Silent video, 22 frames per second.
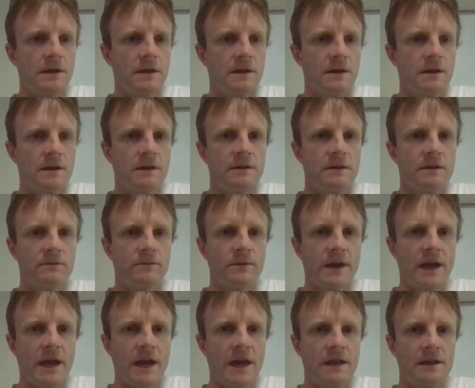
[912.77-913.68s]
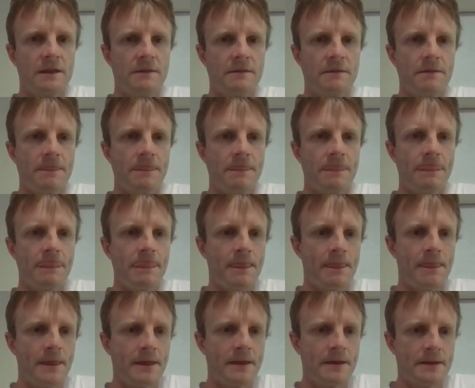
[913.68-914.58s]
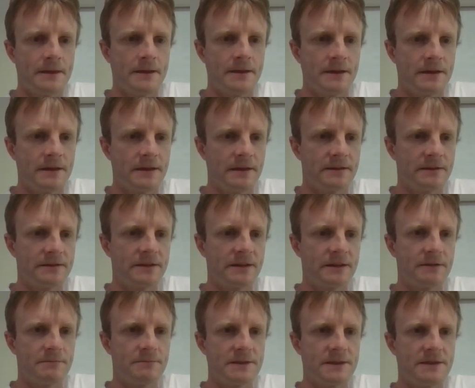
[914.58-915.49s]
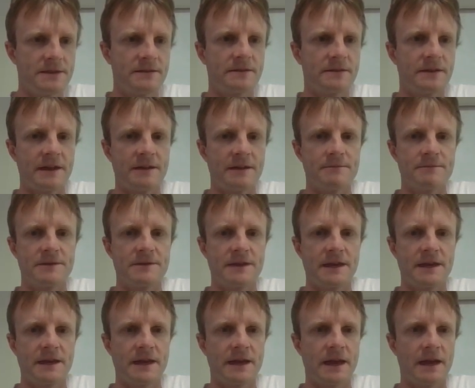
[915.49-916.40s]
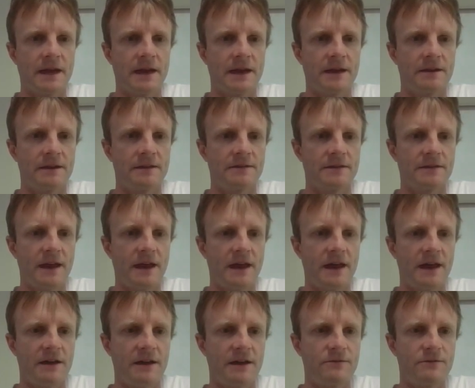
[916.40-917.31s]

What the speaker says: in red is going to be the same thing as f